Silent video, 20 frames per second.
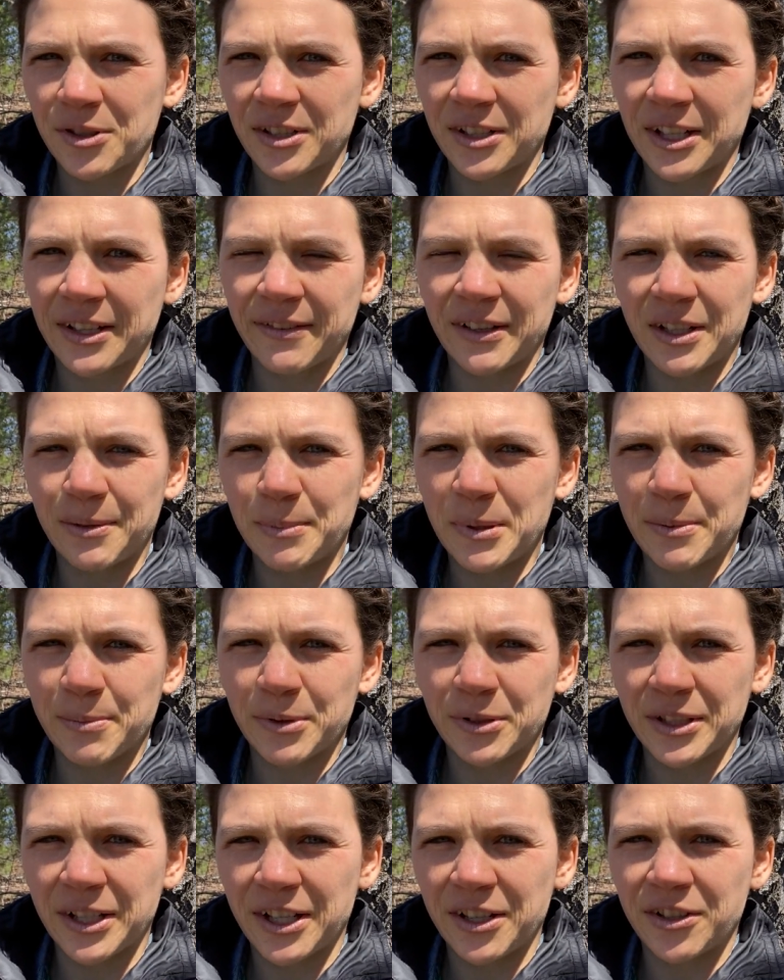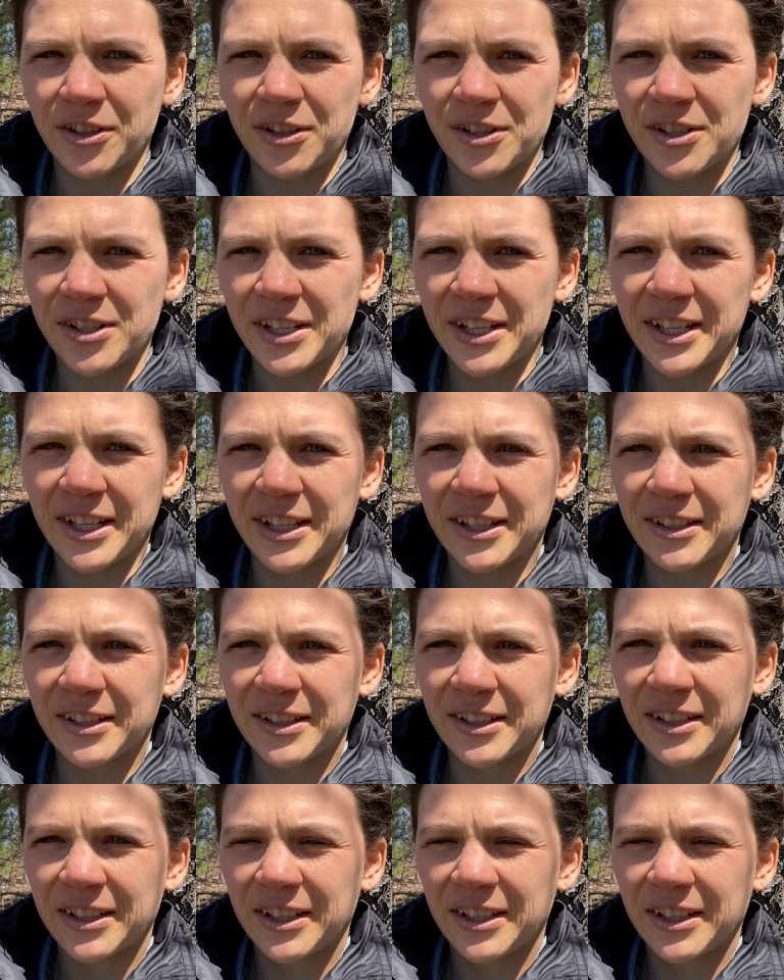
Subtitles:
and I've had people not understand